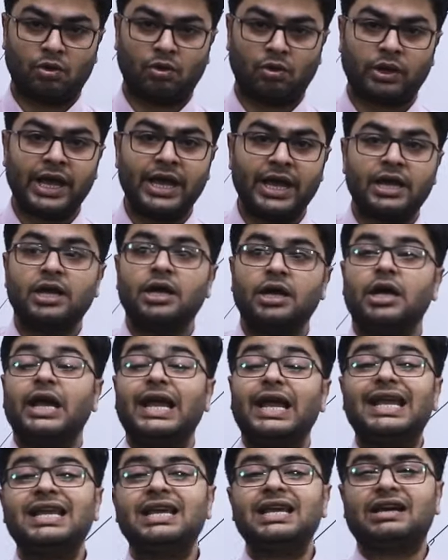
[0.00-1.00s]
okay,
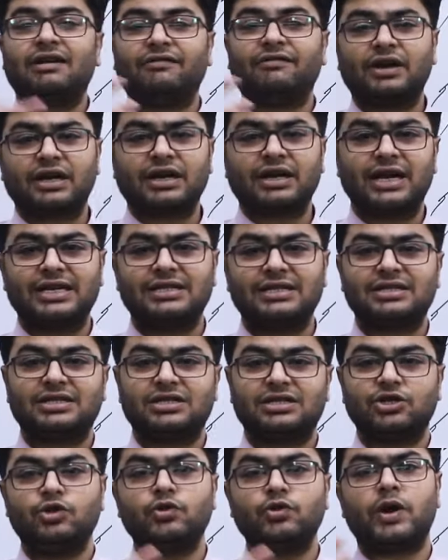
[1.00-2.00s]

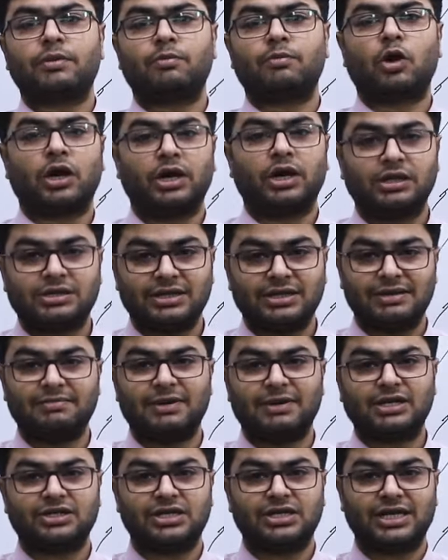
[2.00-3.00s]
e-governance, newer models
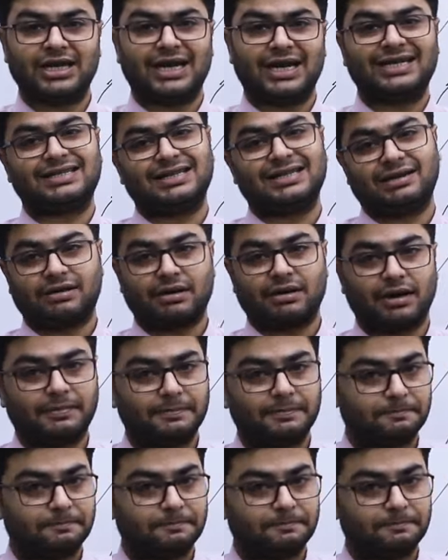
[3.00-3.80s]
emerging, etc.